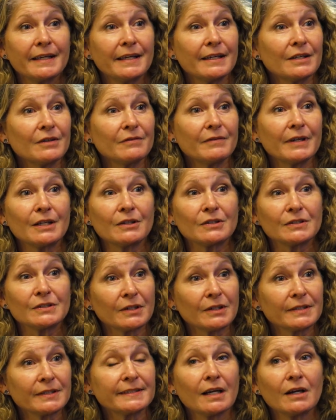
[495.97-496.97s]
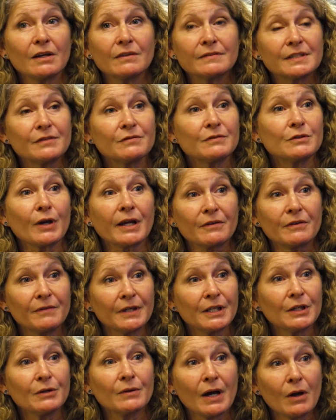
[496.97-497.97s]
innovators ourselves and try to
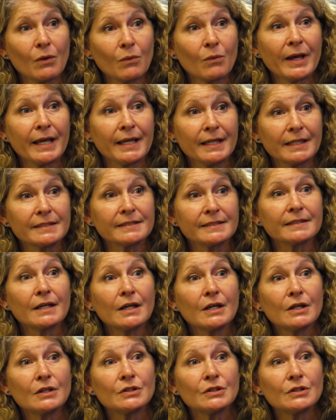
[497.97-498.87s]
figure out ways